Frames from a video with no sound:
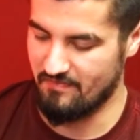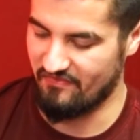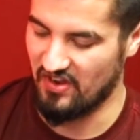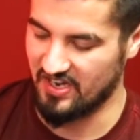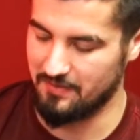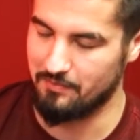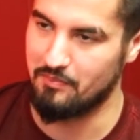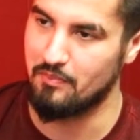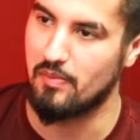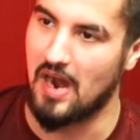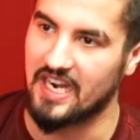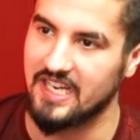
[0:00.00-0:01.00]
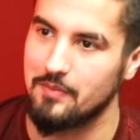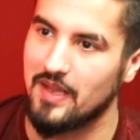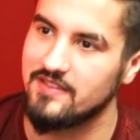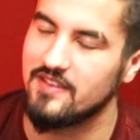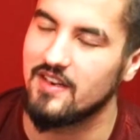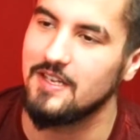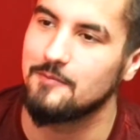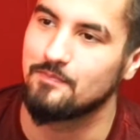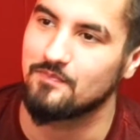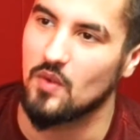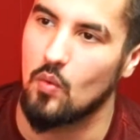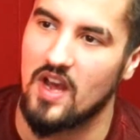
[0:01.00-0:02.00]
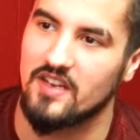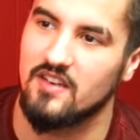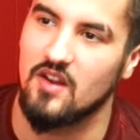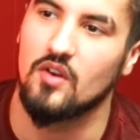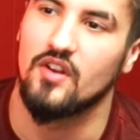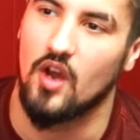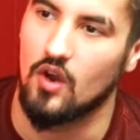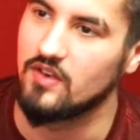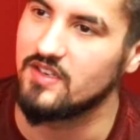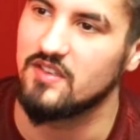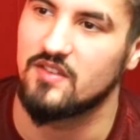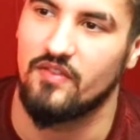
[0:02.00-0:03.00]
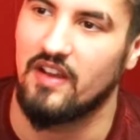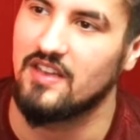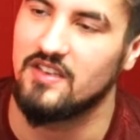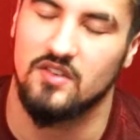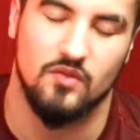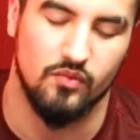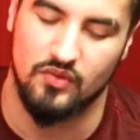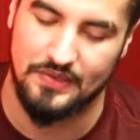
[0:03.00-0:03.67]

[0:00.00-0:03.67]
fucking body, basically. What? I don't know. It's just, it just.